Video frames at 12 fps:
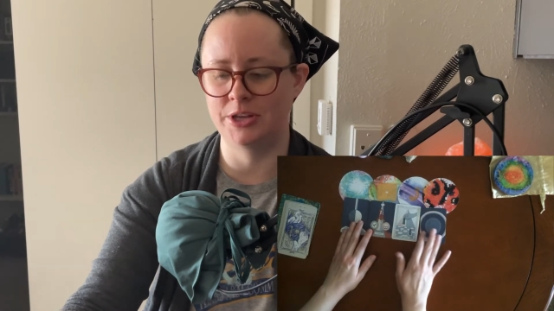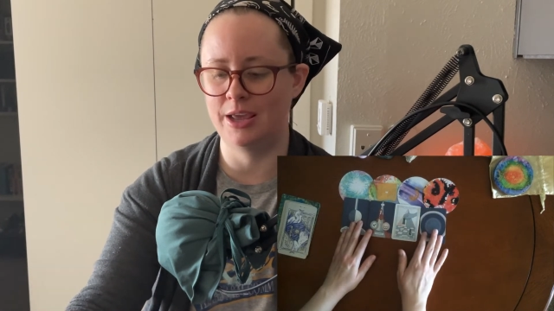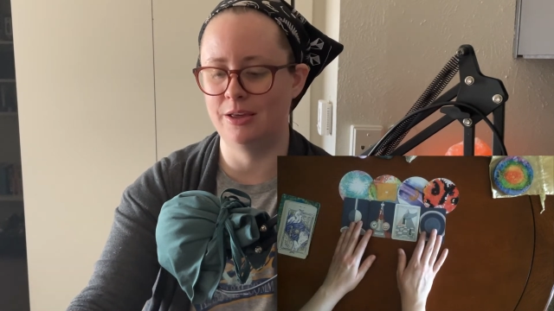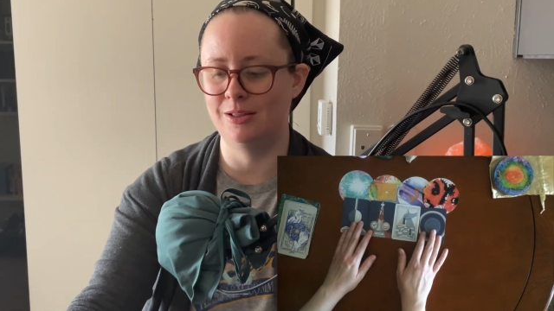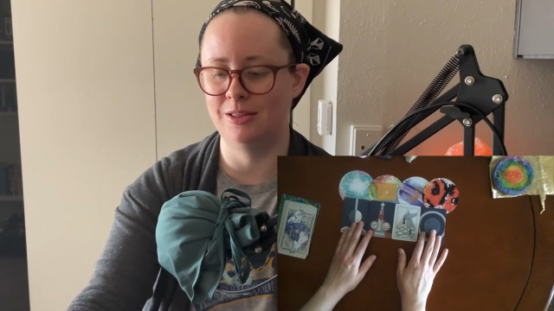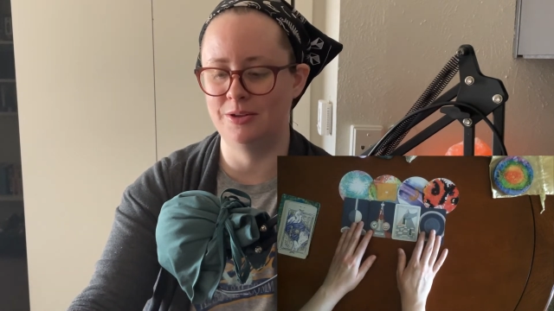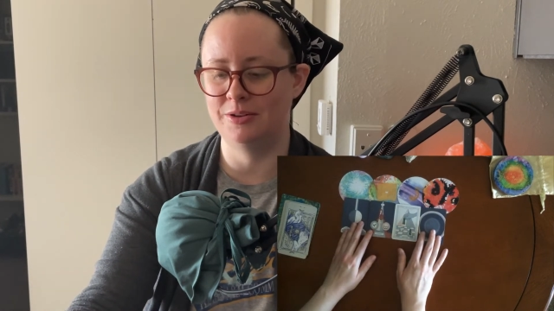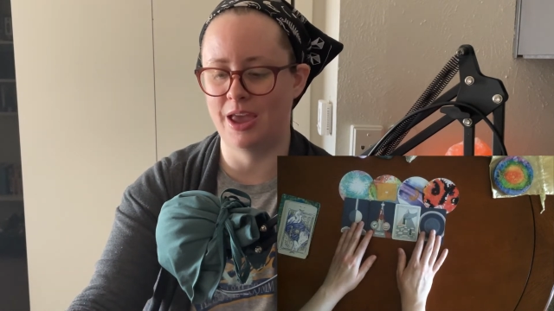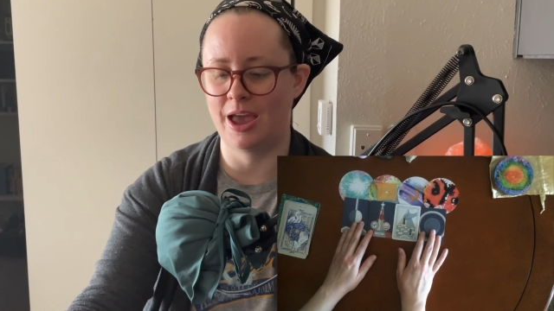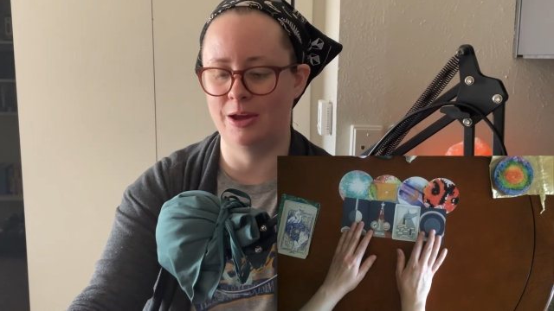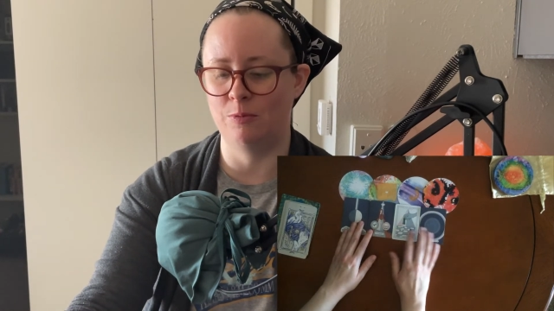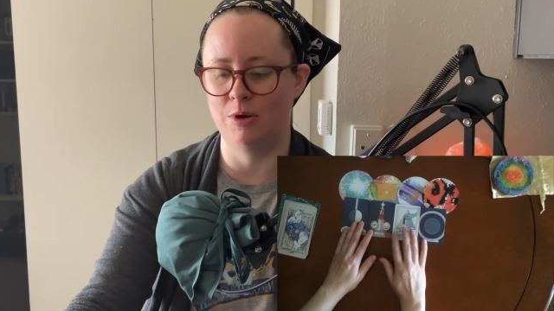Take a look
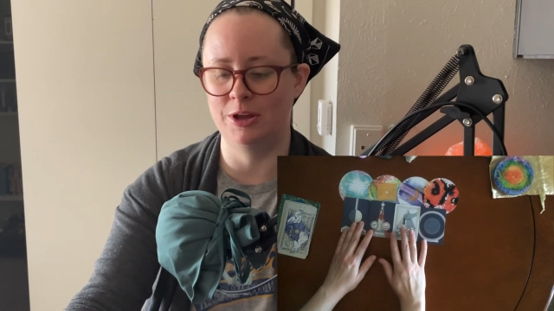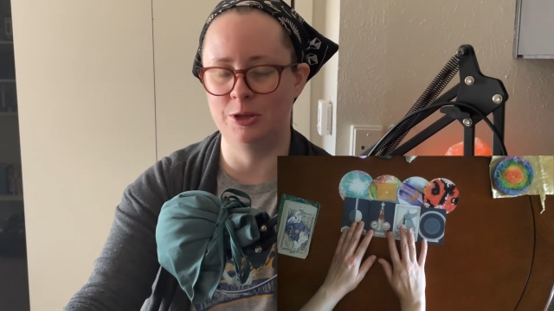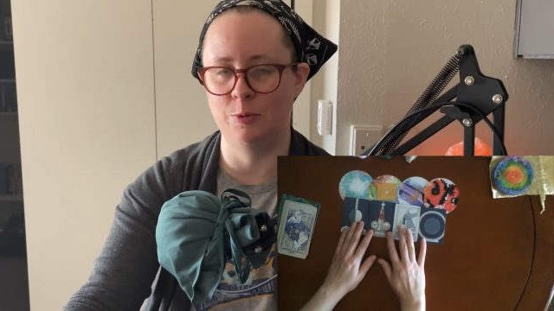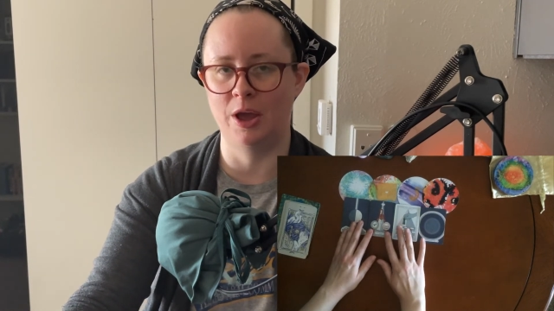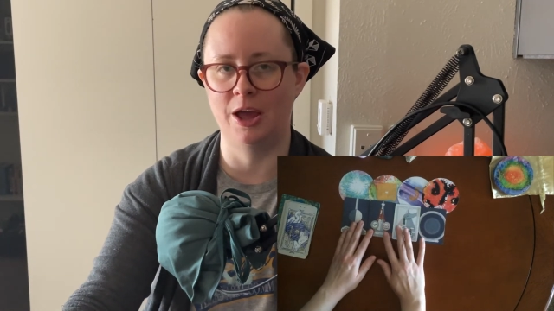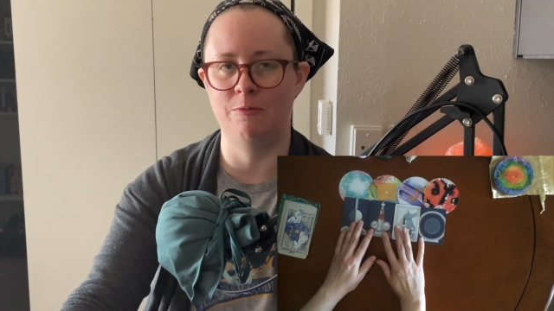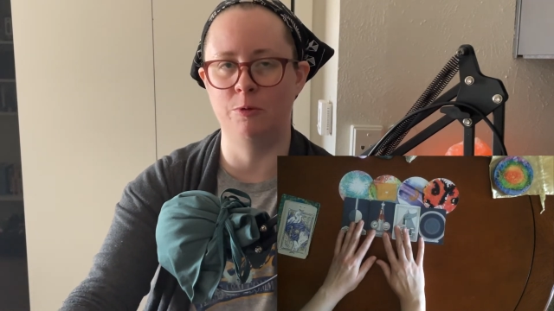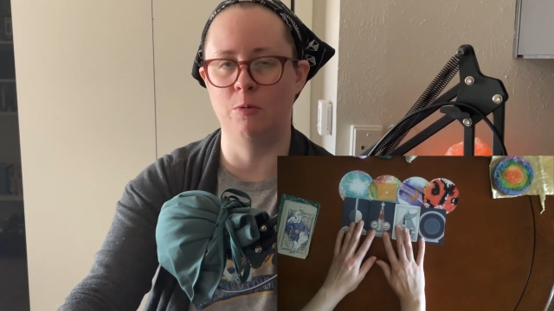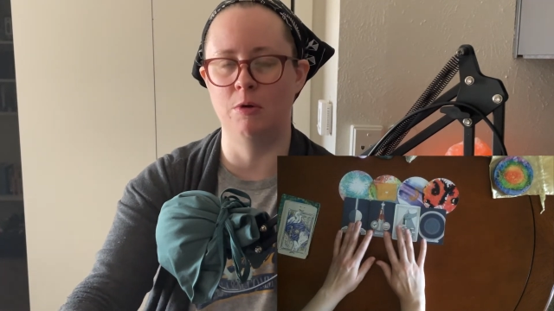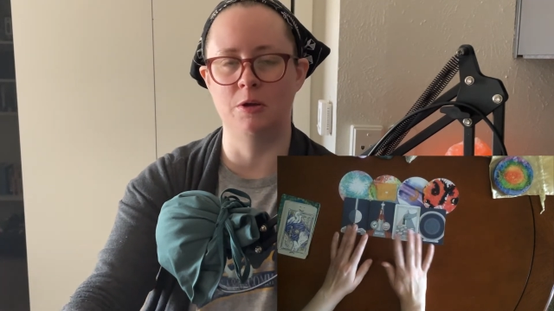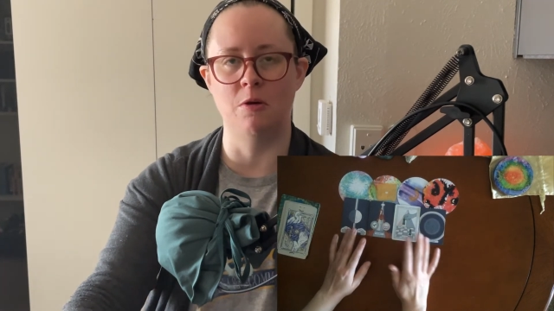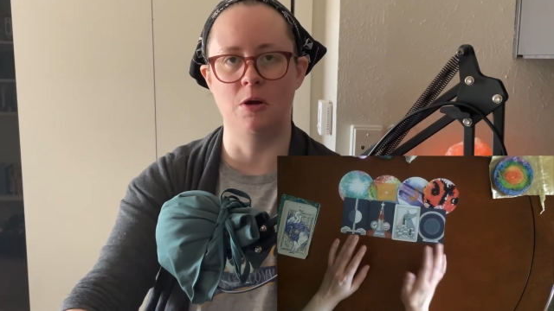at what you have
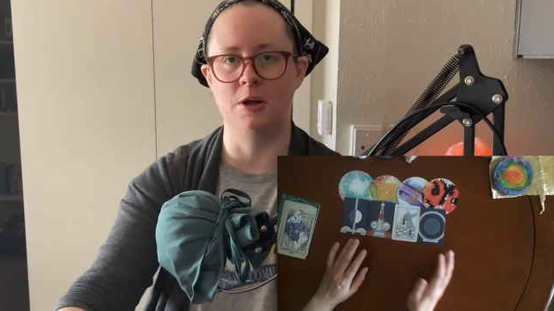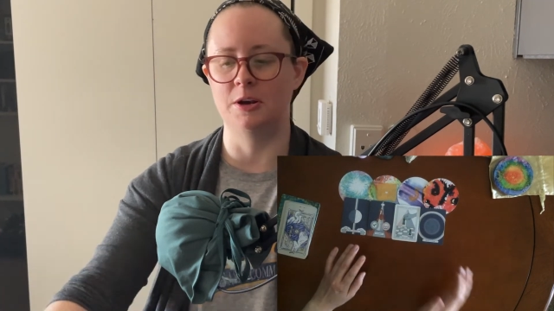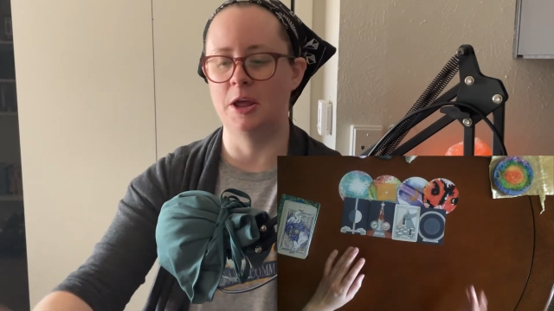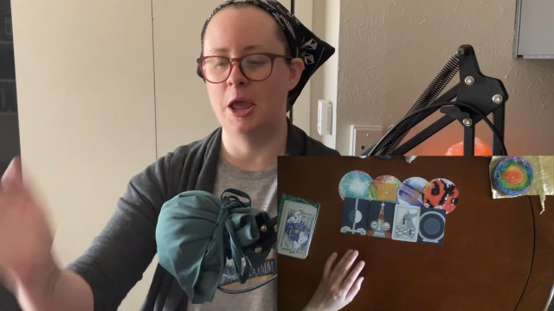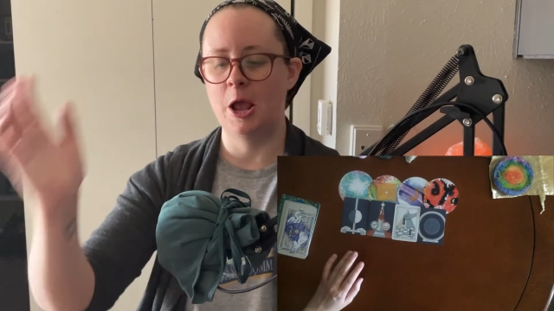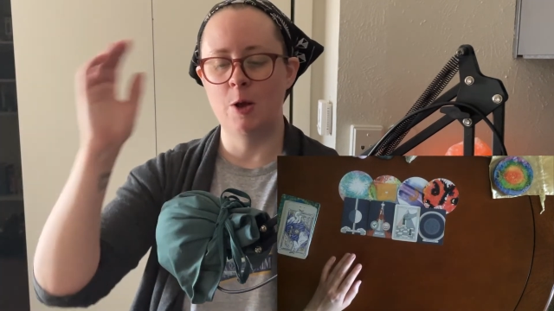going on